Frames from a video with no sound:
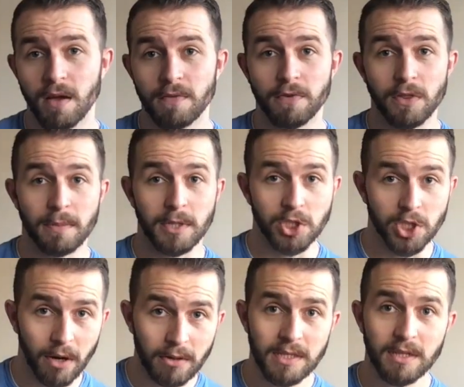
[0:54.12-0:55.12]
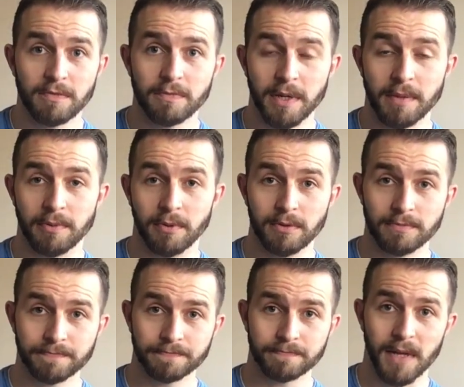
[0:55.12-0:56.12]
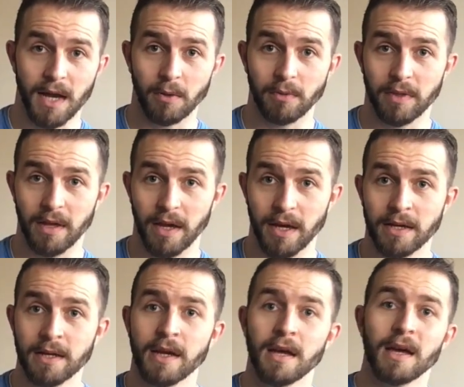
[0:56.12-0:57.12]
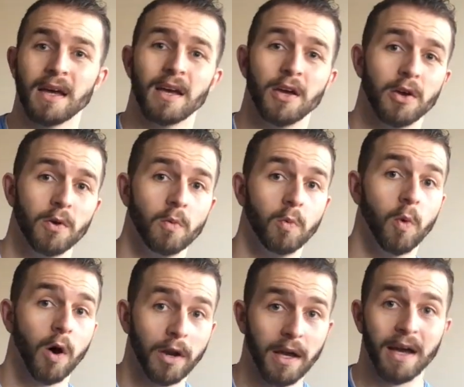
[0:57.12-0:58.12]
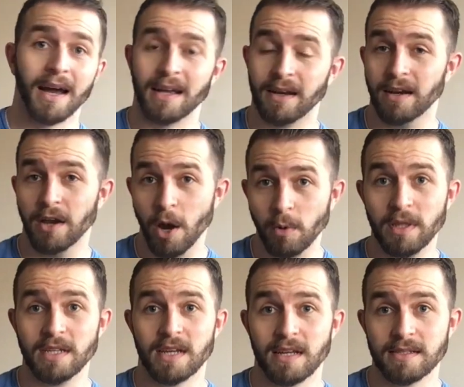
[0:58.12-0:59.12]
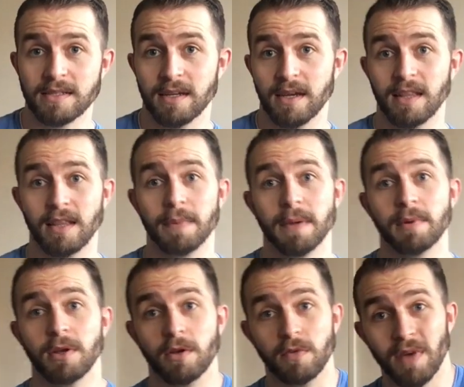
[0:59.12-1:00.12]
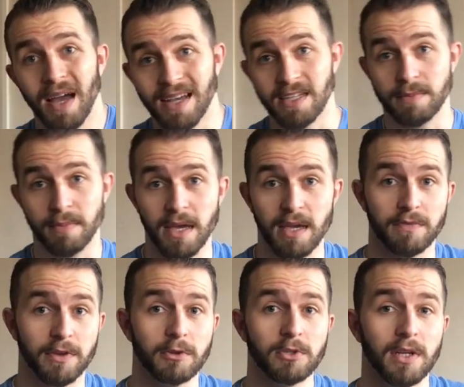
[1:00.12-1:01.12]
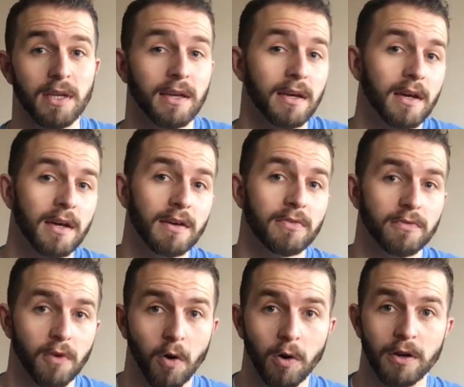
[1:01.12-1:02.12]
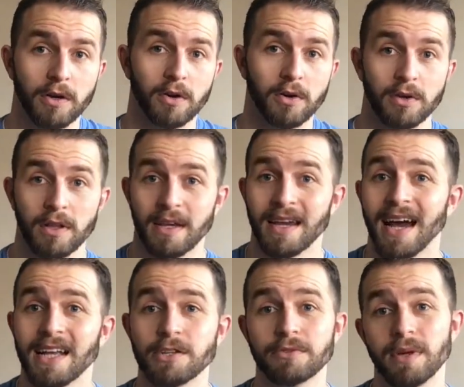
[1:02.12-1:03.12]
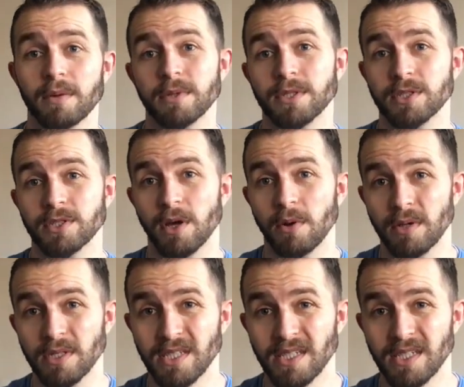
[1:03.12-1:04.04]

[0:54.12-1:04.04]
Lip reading: for the majority of people out there who want to know this answer, and the people who've asked me have usually fallen under the category which is known as